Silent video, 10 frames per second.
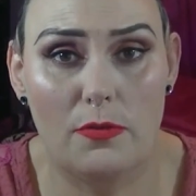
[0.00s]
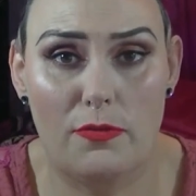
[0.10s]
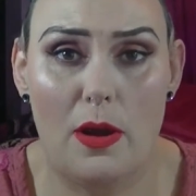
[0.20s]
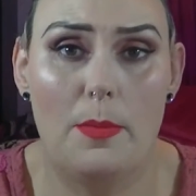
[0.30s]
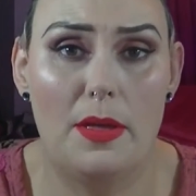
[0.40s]

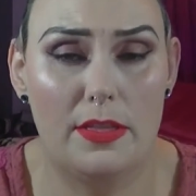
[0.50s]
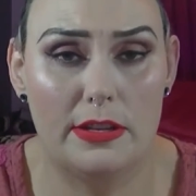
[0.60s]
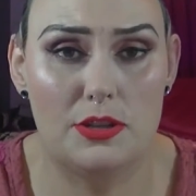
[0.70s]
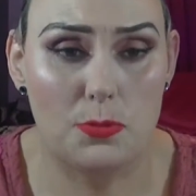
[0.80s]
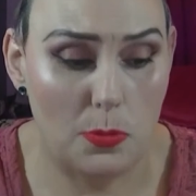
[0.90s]
from
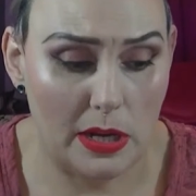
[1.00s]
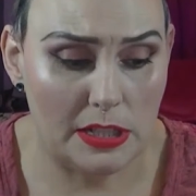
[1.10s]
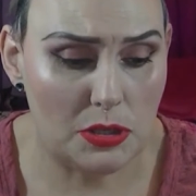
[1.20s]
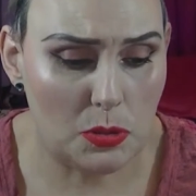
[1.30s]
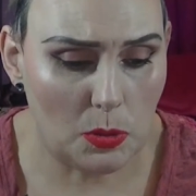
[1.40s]
the
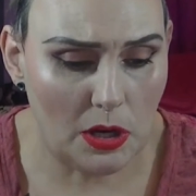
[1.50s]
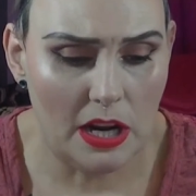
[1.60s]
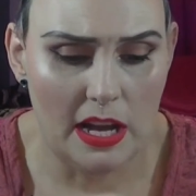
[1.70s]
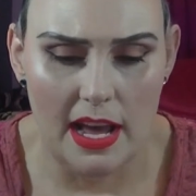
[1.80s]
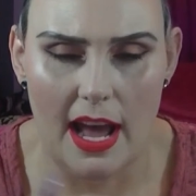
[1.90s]
drugstore.